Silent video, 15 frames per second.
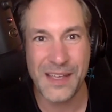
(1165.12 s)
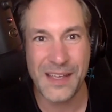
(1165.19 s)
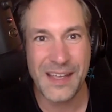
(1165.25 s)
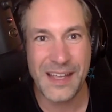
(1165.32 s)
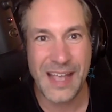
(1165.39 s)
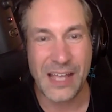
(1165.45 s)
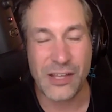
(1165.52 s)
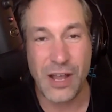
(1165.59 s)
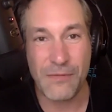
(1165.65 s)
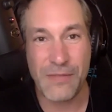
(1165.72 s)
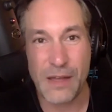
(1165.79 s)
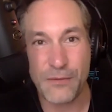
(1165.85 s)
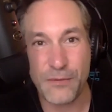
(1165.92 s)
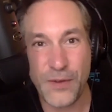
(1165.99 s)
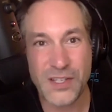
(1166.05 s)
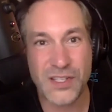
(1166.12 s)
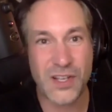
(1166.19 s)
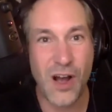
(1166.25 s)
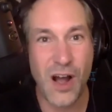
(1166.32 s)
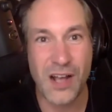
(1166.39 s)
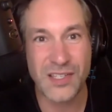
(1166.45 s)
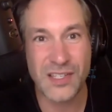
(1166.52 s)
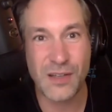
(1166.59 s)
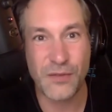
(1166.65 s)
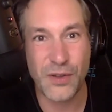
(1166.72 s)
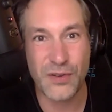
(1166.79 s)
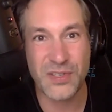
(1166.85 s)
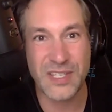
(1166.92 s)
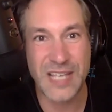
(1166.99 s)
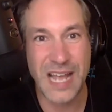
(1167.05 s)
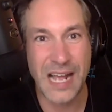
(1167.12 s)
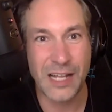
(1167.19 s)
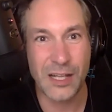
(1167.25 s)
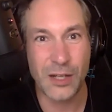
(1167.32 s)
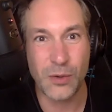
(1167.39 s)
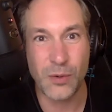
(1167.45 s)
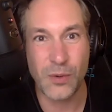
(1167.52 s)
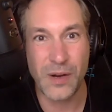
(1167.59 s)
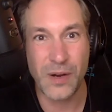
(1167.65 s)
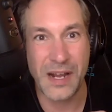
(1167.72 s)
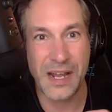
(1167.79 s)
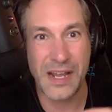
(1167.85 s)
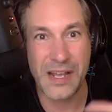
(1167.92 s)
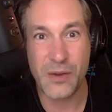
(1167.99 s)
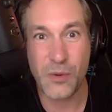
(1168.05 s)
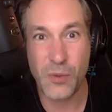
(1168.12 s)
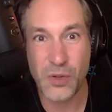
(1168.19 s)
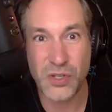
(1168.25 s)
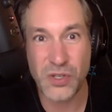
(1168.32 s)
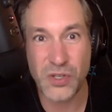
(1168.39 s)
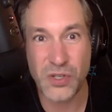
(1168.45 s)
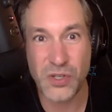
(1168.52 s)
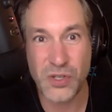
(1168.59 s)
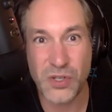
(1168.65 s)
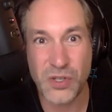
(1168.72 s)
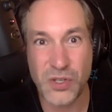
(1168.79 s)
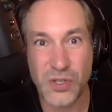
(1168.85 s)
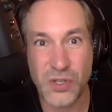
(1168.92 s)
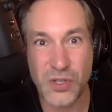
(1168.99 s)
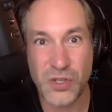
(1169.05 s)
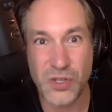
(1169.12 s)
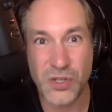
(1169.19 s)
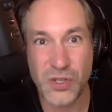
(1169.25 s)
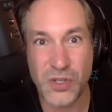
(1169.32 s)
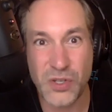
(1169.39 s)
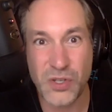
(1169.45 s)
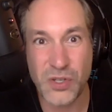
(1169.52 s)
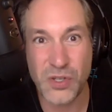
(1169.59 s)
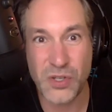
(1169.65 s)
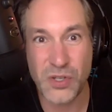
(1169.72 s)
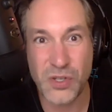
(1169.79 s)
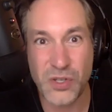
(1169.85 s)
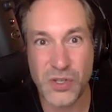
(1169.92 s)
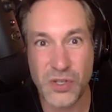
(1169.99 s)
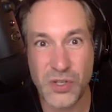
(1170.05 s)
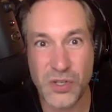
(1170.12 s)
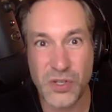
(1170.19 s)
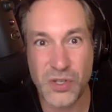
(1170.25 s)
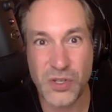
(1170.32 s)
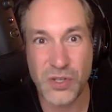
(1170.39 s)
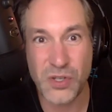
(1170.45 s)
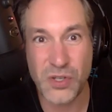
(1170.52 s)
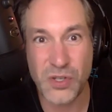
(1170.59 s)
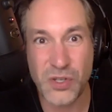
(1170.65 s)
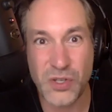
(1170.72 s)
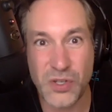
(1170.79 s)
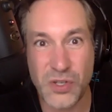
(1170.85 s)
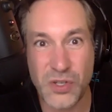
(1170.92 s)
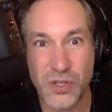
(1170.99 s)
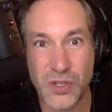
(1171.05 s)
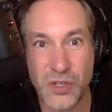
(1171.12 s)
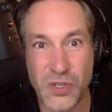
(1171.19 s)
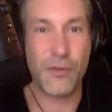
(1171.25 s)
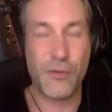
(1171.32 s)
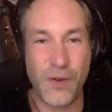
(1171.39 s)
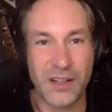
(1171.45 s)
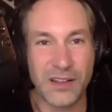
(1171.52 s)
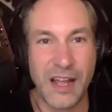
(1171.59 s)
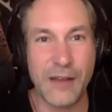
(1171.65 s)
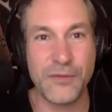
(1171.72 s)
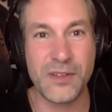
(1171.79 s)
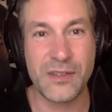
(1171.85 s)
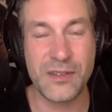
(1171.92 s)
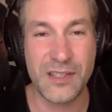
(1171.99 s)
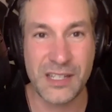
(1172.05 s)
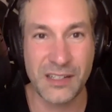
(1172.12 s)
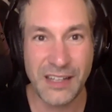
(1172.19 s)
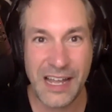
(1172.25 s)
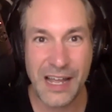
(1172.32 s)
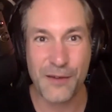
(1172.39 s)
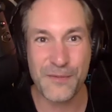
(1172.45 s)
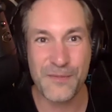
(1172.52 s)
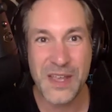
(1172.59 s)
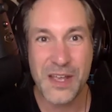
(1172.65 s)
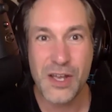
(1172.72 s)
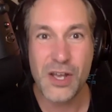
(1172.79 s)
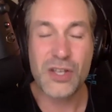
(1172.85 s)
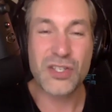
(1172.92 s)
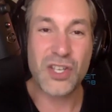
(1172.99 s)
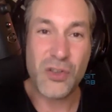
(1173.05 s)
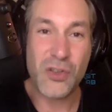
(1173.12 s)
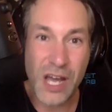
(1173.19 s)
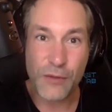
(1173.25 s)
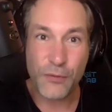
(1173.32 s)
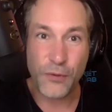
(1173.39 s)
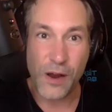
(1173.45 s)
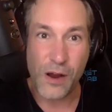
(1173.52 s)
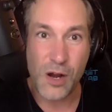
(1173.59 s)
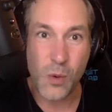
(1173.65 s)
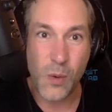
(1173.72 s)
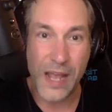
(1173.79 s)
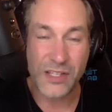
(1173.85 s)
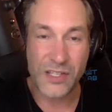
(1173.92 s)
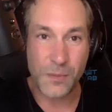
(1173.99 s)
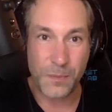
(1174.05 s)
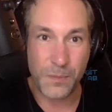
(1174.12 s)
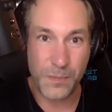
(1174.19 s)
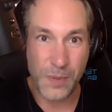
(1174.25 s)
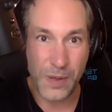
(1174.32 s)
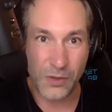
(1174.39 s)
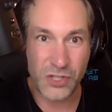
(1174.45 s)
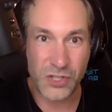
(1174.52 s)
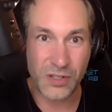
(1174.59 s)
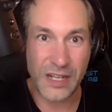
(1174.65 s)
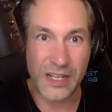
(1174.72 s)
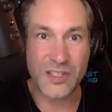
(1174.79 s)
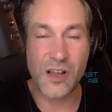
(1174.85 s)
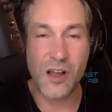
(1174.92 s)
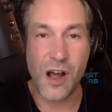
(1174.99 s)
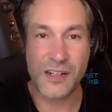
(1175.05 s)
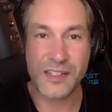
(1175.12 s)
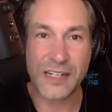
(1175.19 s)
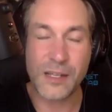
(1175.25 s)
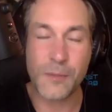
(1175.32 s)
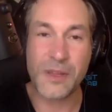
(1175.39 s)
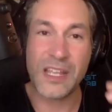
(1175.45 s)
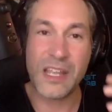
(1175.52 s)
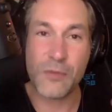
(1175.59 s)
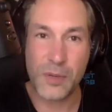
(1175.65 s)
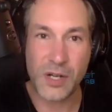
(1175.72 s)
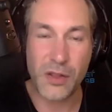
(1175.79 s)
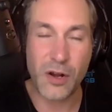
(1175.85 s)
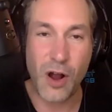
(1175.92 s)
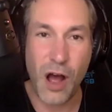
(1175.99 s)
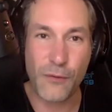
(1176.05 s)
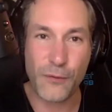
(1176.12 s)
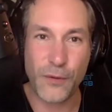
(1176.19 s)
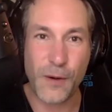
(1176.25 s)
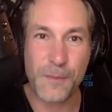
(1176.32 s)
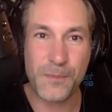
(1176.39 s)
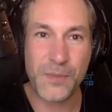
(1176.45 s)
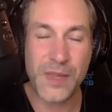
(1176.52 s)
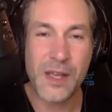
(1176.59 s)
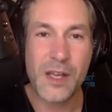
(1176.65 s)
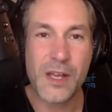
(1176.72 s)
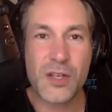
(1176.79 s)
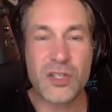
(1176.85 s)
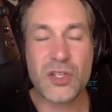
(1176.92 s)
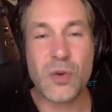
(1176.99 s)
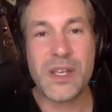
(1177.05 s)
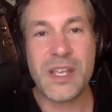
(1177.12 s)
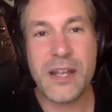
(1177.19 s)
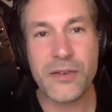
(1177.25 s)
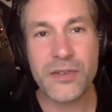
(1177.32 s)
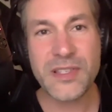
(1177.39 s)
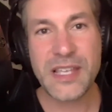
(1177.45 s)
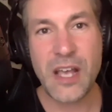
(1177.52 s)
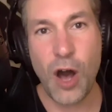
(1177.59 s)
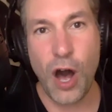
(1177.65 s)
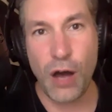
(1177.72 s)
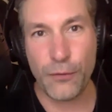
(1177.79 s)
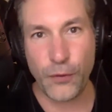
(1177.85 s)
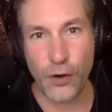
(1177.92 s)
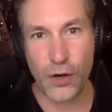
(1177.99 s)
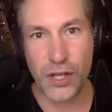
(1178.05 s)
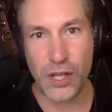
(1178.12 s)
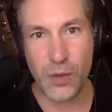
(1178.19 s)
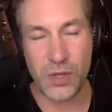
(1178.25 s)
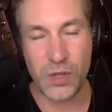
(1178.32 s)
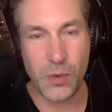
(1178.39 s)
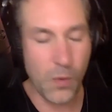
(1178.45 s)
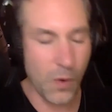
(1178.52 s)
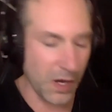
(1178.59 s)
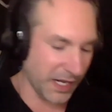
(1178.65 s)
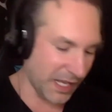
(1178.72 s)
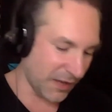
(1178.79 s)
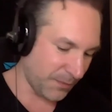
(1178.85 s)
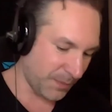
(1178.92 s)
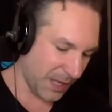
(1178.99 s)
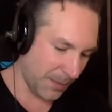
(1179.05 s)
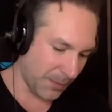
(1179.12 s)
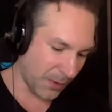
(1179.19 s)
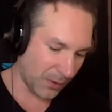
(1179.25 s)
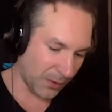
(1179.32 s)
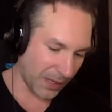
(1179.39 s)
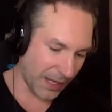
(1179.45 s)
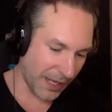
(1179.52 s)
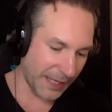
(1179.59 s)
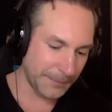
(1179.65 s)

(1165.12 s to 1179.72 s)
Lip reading: And you have that fixed cost of your salary, which creates all this anxiety. That's not a fun life to live. So you got to figure out a way to build your list and contact them and give them another offer. So here's the offer you want to give people, okay?